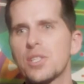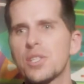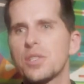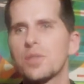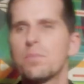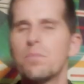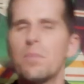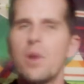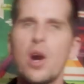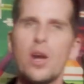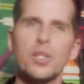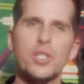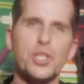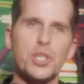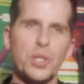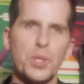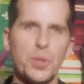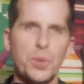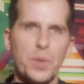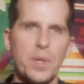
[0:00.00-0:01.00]
small
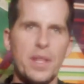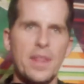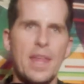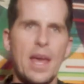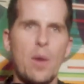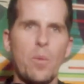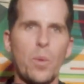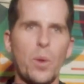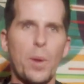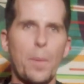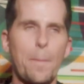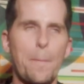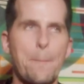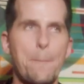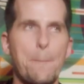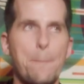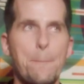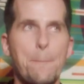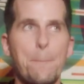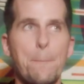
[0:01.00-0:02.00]
children that were
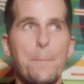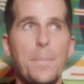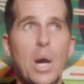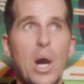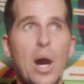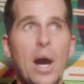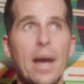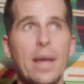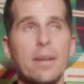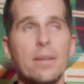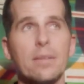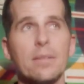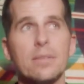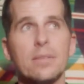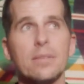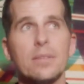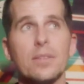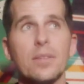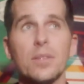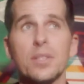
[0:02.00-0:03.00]
bought,
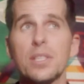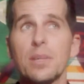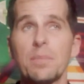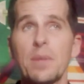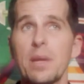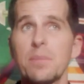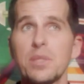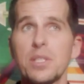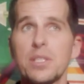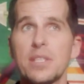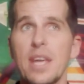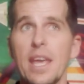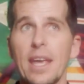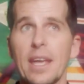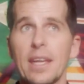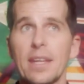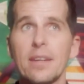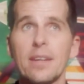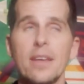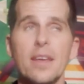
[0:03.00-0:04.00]
or sometimes just
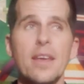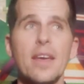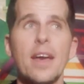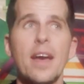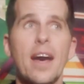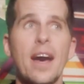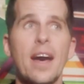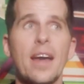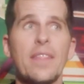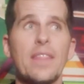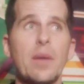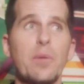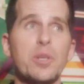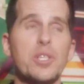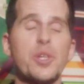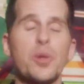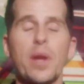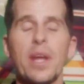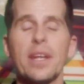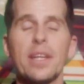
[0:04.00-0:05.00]
taken, and they
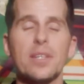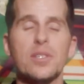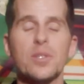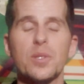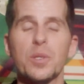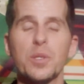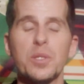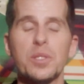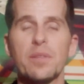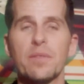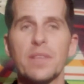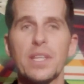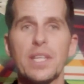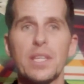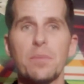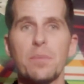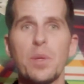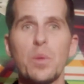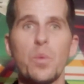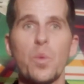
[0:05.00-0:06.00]
were trained exclusively
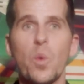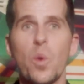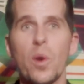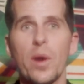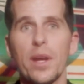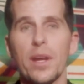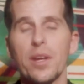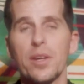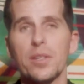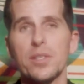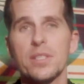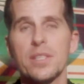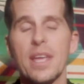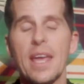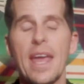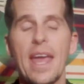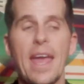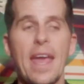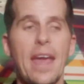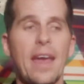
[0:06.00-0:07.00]
to be
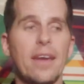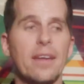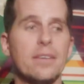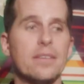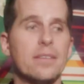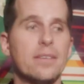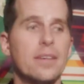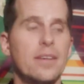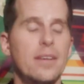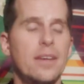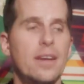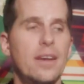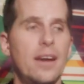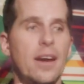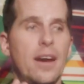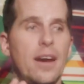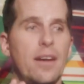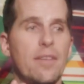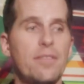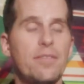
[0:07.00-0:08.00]
warriors and
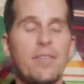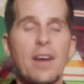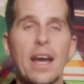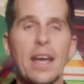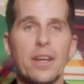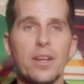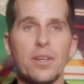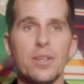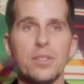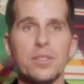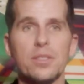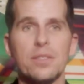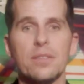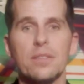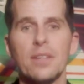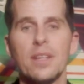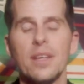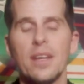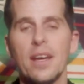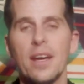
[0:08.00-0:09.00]
fighters
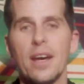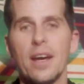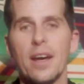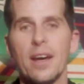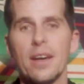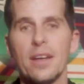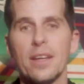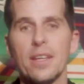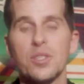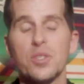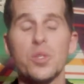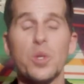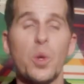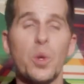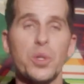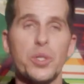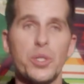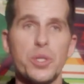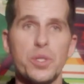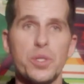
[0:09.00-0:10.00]
and
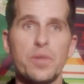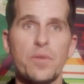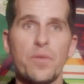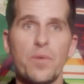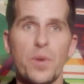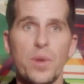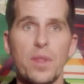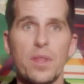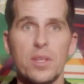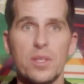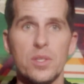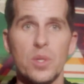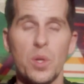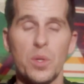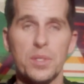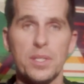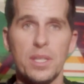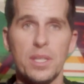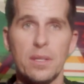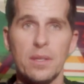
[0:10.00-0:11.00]
soldiers for the
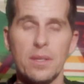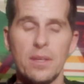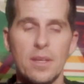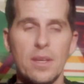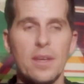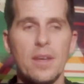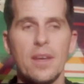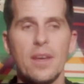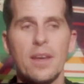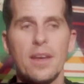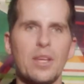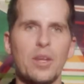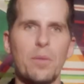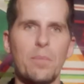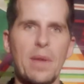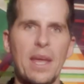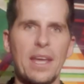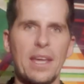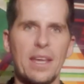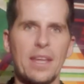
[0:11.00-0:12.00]
Sultan.
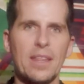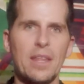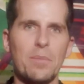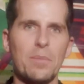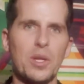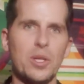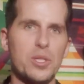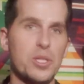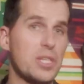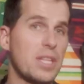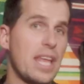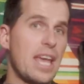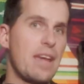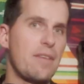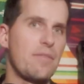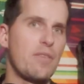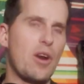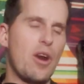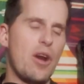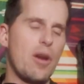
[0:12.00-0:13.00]
You're making them your
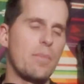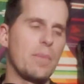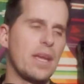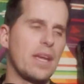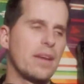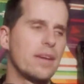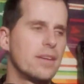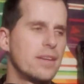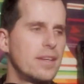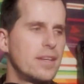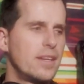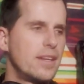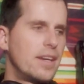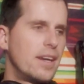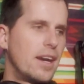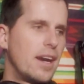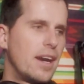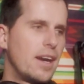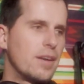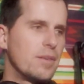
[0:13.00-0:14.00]
slave army,
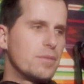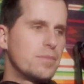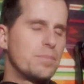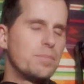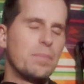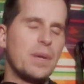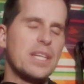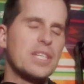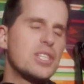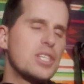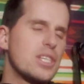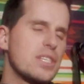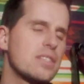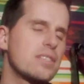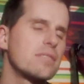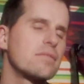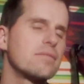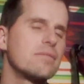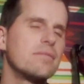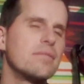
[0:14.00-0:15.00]
but
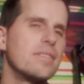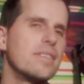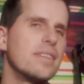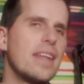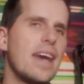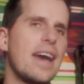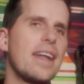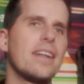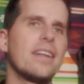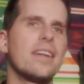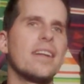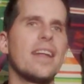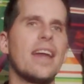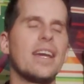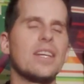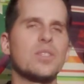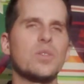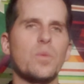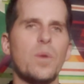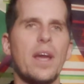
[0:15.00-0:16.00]
just not in a
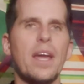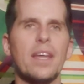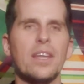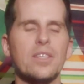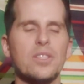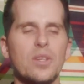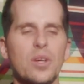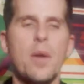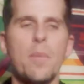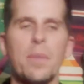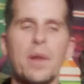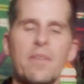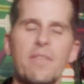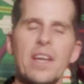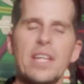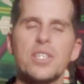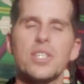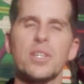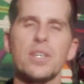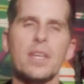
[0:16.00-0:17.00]
nice way. So, but
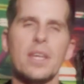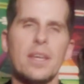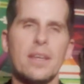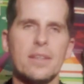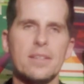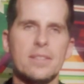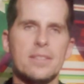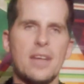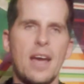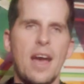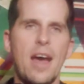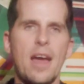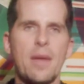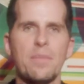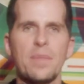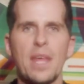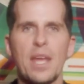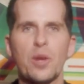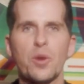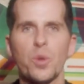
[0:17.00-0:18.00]
eventually in
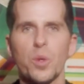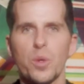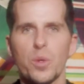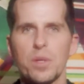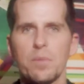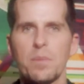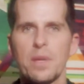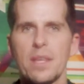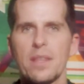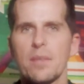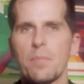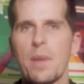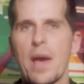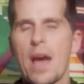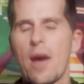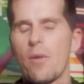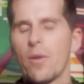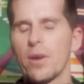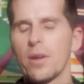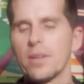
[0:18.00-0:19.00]
time, they grew to be the
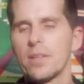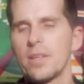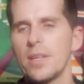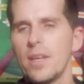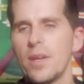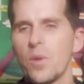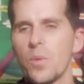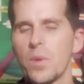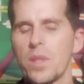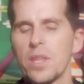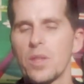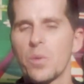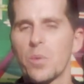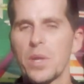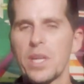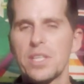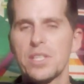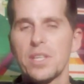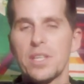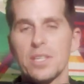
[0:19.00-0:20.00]
power within the
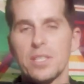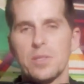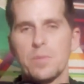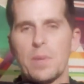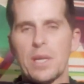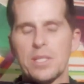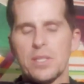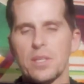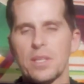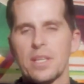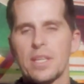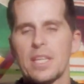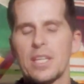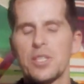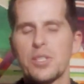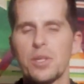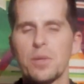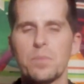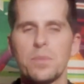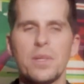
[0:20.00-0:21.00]
region, especially in
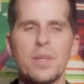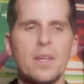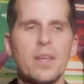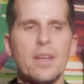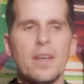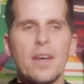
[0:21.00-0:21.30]
Egypt.